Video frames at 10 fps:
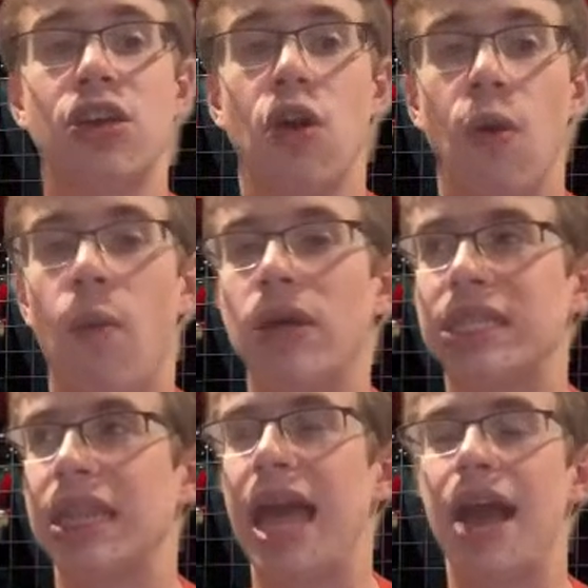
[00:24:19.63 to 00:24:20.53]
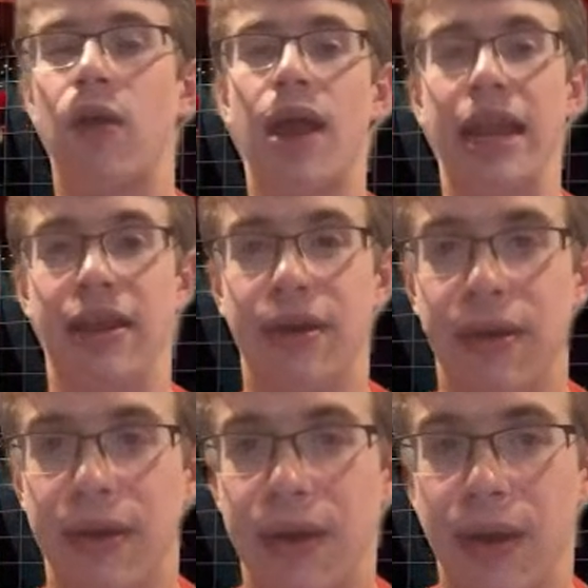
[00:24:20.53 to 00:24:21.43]
wasn't that great.
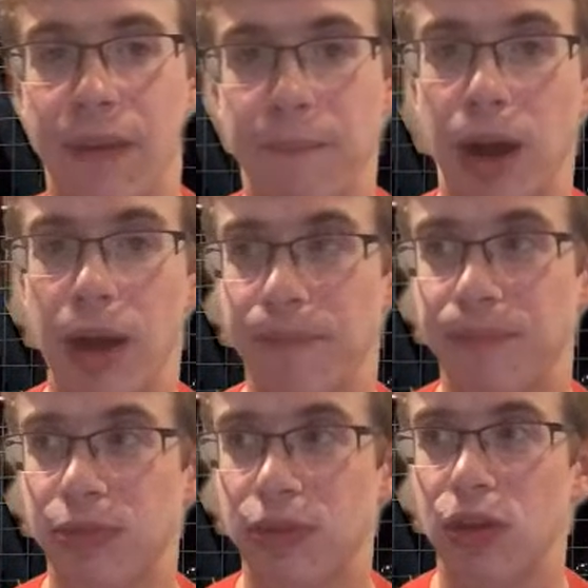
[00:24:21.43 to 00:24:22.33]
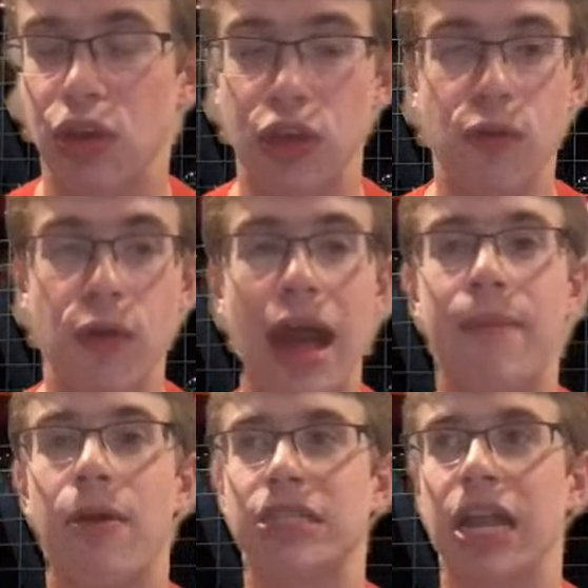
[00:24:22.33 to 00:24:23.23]
But you had
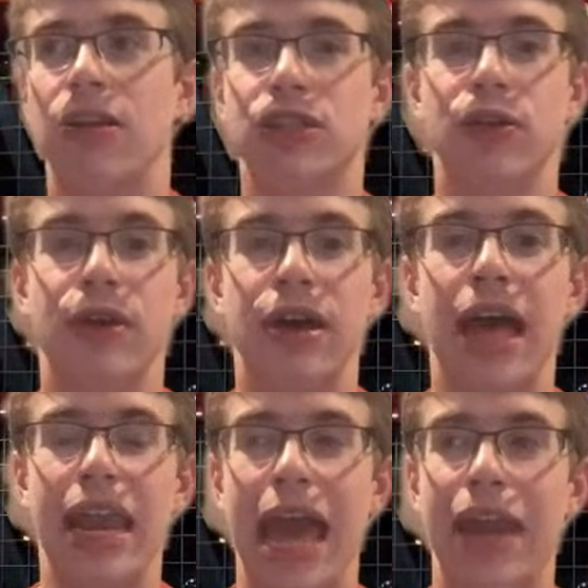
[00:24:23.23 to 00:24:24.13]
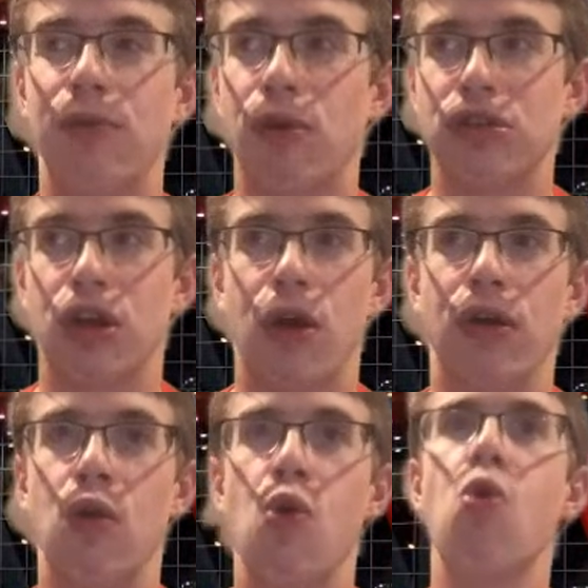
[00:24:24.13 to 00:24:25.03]
Marcell Ozuna and Eddie
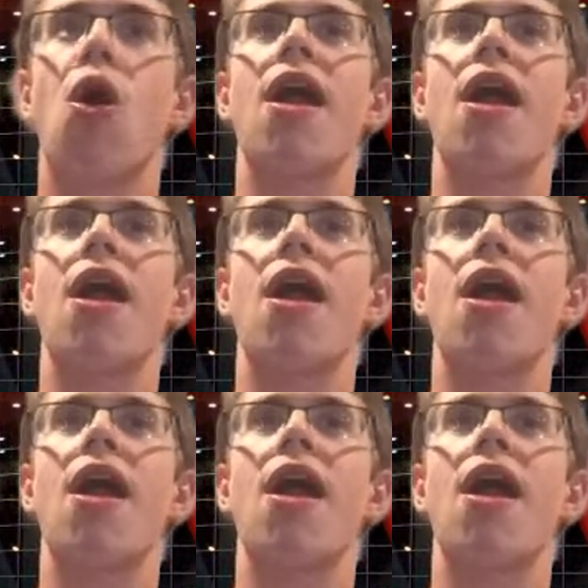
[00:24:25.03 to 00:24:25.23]
Rosario, who are